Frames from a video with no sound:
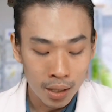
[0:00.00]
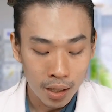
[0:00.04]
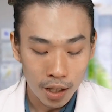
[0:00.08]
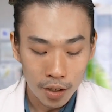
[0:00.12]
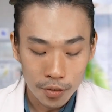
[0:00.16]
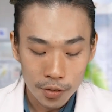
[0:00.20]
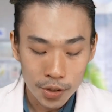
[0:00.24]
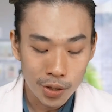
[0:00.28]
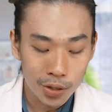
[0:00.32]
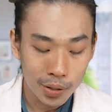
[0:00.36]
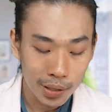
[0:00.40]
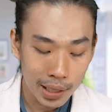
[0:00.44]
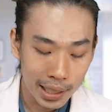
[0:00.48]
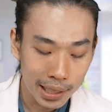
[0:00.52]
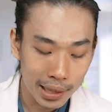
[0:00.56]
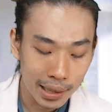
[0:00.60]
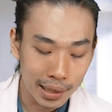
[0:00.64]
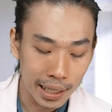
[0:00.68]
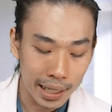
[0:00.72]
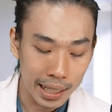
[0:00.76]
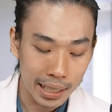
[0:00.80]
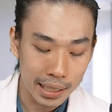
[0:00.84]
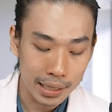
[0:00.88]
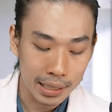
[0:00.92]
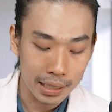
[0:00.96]
If you eat
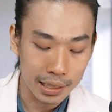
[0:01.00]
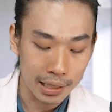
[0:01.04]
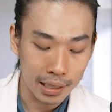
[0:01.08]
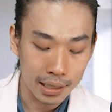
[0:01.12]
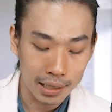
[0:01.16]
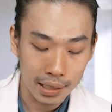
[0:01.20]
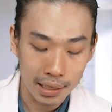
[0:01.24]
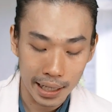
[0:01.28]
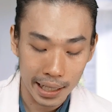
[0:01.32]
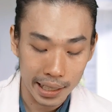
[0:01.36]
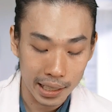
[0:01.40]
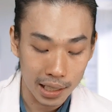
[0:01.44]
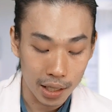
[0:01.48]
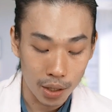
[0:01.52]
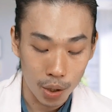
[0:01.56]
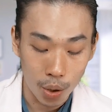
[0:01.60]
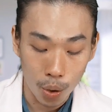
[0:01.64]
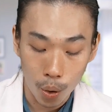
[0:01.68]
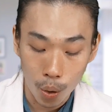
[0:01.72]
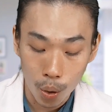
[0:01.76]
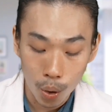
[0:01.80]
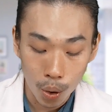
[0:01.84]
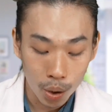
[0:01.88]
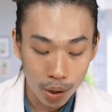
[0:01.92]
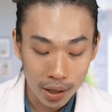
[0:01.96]
like a
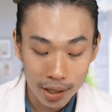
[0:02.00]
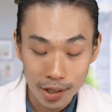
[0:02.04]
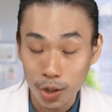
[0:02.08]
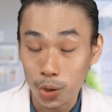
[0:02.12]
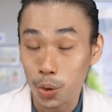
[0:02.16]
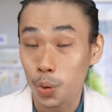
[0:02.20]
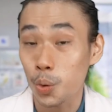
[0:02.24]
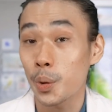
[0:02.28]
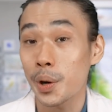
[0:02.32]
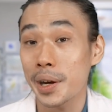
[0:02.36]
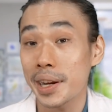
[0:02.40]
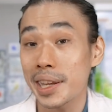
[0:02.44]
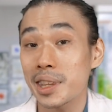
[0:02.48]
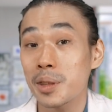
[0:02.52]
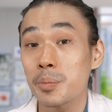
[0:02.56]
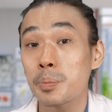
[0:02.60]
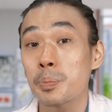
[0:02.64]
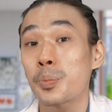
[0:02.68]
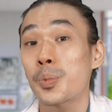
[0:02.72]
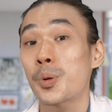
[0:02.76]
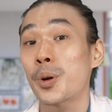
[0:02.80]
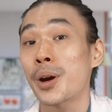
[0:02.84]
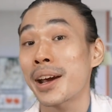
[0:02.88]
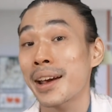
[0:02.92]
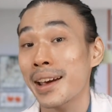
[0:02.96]
whole grain
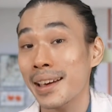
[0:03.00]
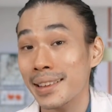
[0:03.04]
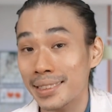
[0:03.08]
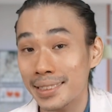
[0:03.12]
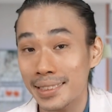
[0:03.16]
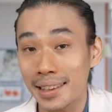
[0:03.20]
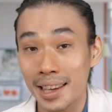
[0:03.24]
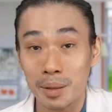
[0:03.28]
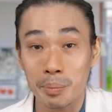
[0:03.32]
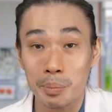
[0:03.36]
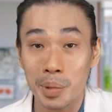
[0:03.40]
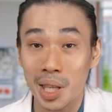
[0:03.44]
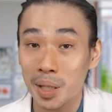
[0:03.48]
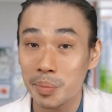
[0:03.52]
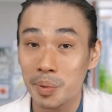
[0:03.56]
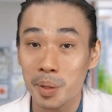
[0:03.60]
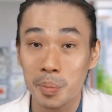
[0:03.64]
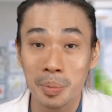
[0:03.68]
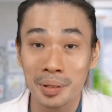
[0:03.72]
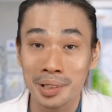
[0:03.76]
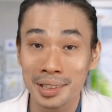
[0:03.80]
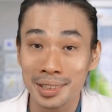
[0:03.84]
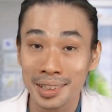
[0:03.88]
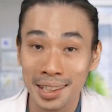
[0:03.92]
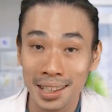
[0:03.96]
bread that many
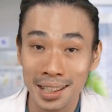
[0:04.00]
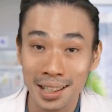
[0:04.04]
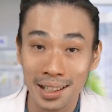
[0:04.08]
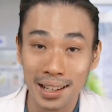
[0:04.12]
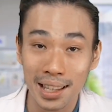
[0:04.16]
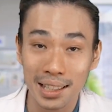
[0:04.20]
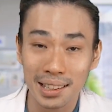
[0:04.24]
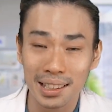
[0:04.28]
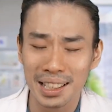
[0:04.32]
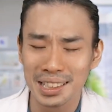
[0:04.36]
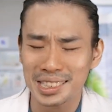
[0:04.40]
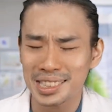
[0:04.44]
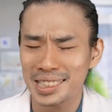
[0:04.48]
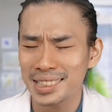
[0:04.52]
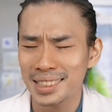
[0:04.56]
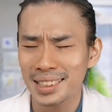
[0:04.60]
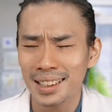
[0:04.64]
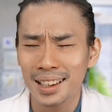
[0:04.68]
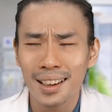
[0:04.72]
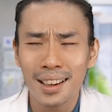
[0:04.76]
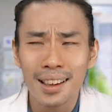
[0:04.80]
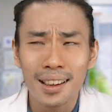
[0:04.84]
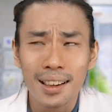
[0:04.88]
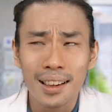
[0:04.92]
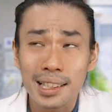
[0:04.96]
people think that it's
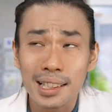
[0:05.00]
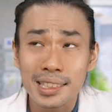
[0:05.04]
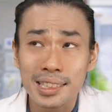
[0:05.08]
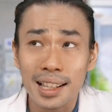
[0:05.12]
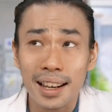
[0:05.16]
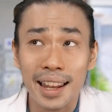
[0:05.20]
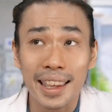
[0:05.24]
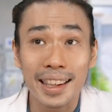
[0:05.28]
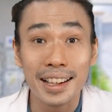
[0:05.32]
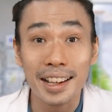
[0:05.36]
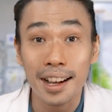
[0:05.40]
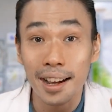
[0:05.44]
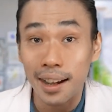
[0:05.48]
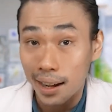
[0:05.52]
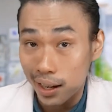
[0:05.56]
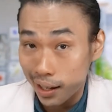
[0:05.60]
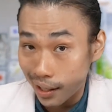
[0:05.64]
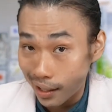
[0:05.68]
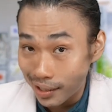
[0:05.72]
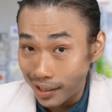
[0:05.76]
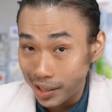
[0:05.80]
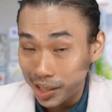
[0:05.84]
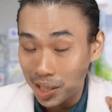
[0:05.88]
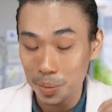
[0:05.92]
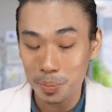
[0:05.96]
like a
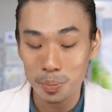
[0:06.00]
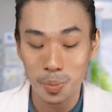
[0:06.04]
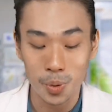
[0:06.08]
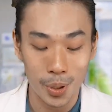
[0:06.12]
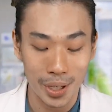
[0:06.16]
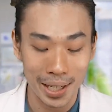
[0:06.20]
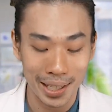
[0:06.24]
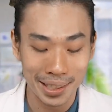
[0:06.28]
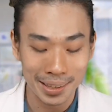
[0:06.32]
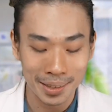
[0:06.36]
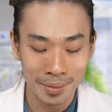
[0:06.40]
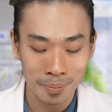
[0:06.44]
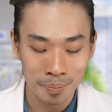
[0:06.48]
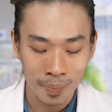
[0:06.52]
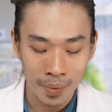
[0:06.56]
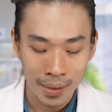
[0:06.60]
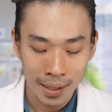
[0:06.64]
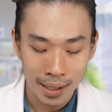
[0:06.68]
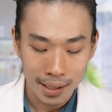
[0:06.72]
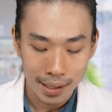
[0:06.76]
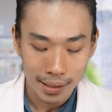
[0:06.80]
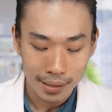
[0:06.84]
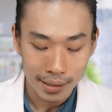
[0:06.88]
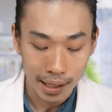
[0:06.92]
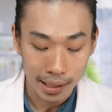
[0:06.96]
healthy bread,
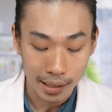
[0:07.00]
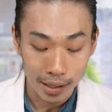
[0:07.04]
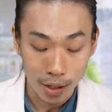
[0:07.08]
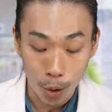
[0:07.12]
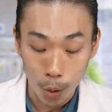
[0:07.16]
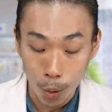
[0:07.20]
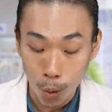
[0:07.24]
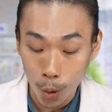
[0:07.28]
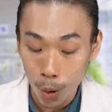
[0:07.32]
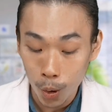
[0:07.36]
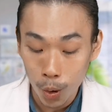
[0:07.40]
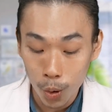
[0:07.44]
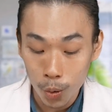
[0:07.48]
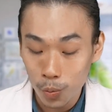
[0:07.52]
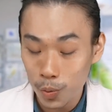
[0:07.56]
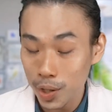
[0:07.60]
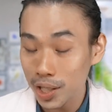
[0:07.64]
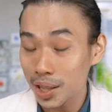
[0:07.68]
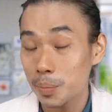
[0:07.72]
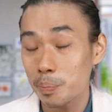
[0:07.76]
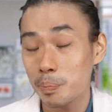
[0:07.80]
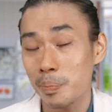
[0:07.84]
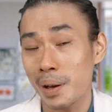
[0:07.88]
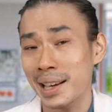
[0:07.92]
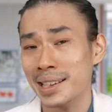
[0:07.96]
then whole
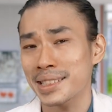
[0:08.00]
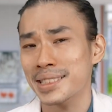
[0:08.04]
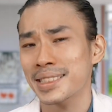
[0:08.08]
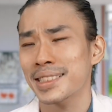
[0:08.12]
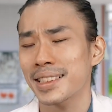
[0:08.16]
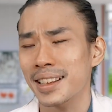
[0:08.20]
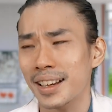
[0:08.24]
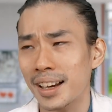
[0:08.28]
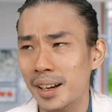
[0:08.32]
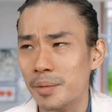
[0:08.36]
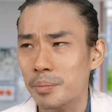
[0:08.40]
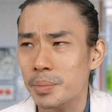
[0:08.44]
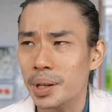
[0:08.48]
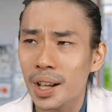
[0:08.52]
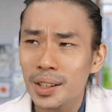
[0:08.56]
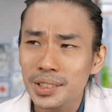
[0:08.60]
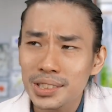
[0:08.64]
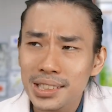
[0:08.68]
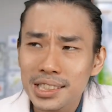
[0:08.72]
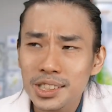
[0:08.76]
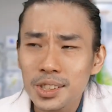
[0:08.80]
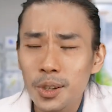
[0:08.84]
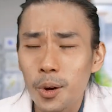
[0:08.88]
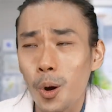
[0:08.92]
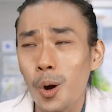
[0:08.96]
wheat pasta,
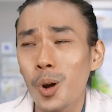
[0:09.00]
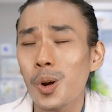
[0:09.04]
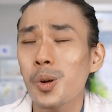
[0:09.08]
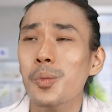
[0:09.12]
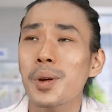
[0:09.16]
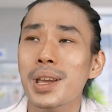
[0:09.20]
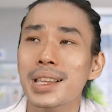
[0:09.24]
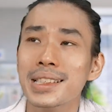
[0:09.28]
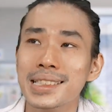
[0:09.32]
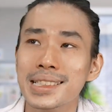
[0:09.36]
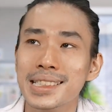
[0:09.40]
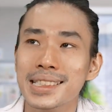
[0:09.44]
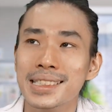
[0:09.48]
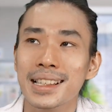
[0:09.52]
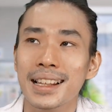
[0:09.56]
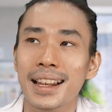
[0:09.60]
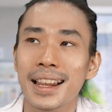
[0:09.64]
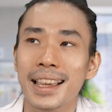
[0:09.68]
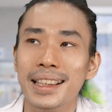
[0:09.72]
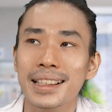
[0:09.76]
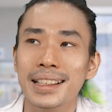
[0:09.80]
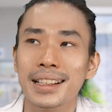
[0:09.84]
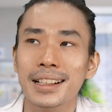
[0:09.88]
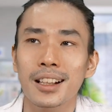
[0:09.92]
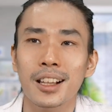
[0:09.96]
because it's whole wheat is
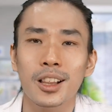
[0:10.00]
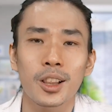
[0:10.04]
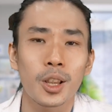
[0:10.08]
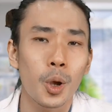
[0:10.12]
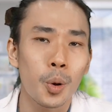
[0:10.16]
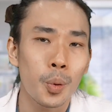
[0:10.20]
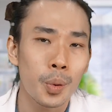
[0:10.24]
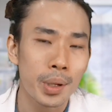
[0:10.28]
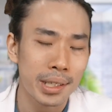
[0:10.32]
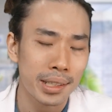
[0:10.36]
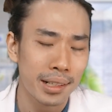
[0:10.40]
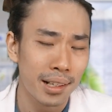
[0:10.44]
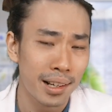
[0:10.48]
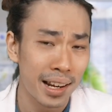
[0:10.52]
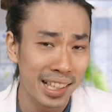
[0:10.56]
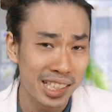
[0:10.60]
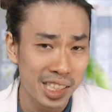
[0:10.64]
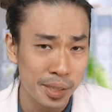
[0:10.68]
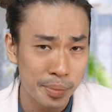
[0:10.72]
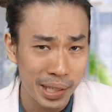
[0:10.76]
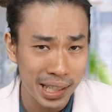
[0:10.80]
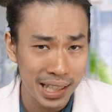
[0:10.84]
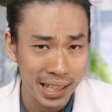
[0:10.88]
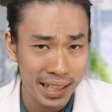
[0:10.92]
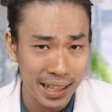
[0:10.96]
like a low in
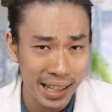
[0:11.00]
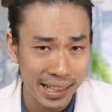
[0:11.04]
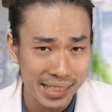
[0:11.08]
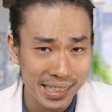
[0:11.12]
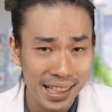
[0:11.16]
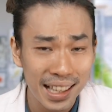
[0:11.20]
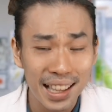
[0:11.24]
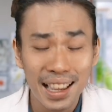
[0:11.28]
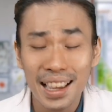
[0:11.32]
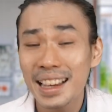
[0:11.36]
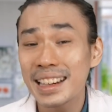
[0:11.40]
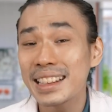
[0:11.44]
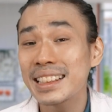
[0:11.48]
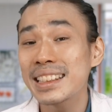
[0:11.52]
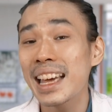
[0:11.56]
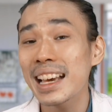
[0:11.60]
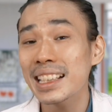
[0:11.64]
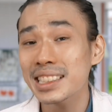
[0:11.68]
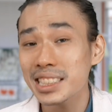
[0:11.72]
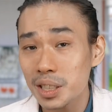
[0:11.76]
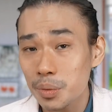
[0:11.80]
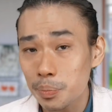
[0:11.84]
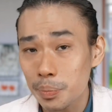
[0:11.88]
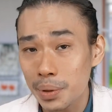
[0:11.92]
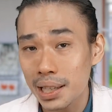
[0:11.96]
glycemic index,
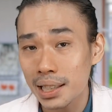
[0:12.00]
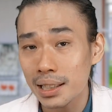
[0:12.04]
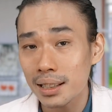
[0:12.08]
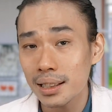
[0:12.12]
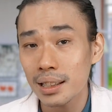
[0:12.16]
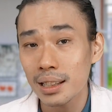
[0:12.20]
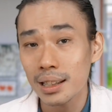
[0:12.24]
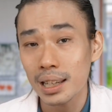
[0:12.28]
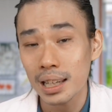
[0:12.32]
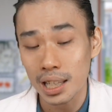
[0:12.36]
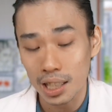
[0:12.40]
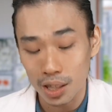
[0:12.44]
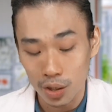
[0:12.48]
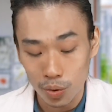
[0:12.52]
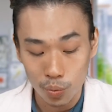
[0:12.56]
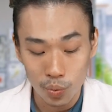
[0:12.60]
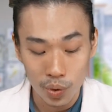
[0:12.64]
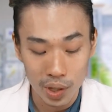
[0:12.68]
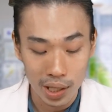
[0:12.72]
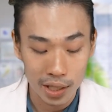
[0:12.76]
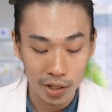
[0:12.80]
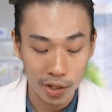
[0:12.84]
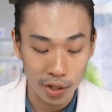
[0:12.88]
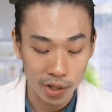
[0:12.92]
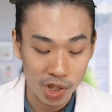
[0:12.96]
doesn't mean it
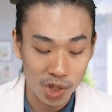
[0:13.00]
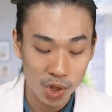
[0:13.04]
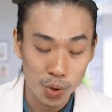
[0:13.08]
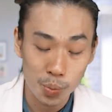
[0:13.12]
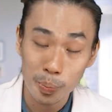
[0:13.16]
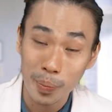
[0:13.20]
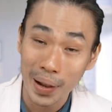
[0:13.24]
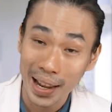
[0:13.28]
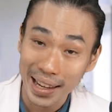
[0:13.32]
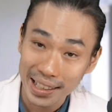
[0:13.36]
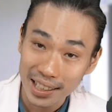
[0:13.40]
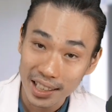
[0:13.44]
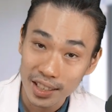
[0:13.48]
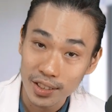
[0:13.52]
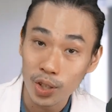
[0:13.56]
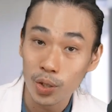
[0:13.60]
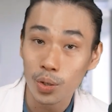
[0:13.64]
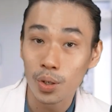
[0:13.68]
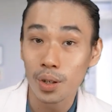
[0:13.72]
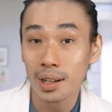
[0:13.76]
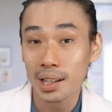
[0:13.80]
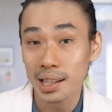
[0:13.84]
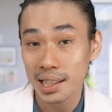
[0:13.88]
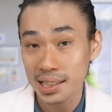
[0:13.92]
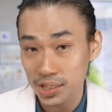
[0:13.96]
will not spike
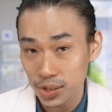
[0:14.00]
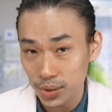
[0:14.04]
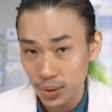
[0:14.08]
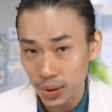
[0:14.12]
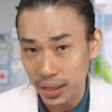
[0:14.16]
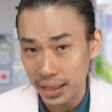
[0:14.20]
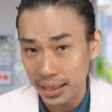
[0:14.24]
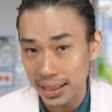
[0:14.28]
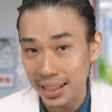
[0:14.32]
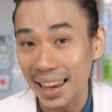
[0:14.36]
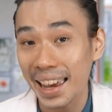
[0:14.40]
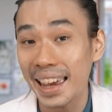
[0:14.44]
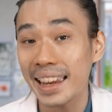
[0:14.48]
your insulin.